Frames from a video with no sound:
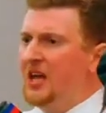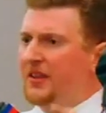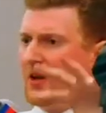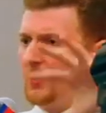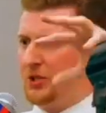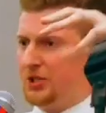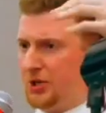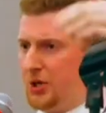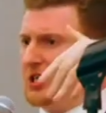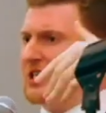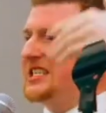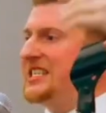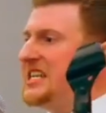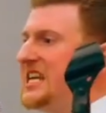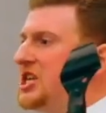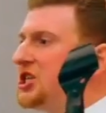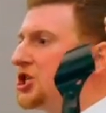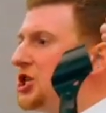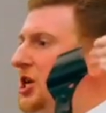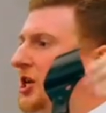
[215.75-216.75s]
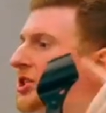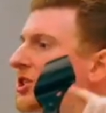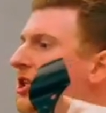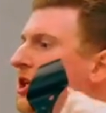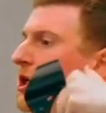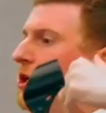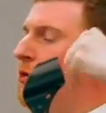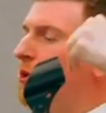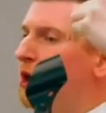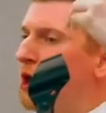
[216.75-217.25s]
There were certain teachings
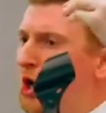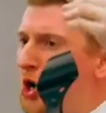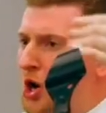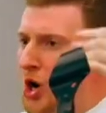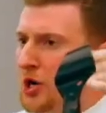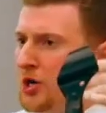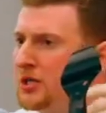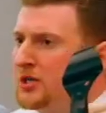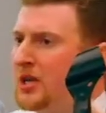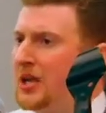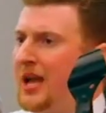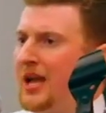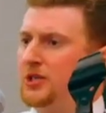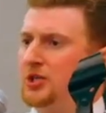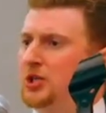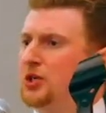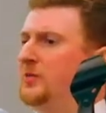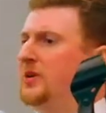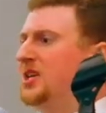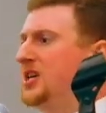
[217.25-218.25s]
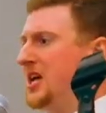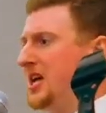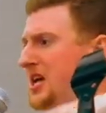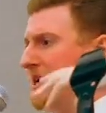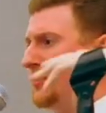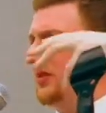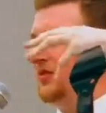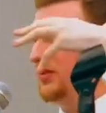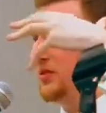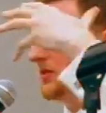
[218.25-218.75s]
that you learned as you
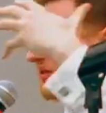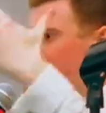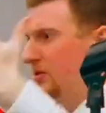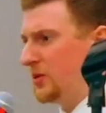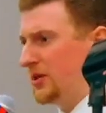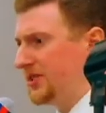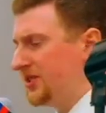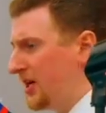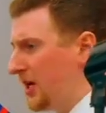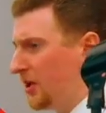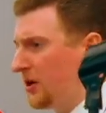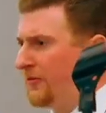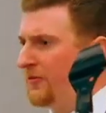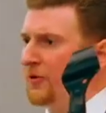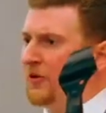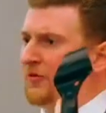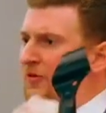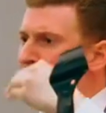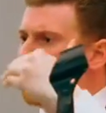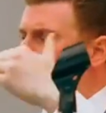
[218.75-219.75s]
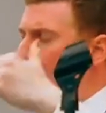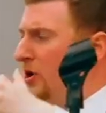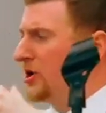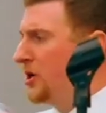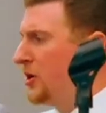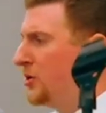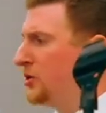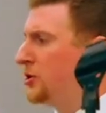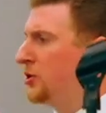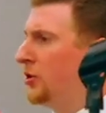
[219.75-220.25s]
became, if you were a sailor for a few more
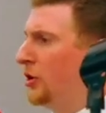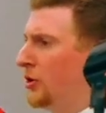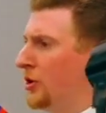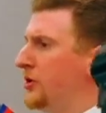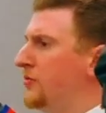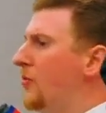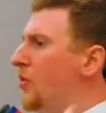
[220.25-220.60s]
years, you'd learn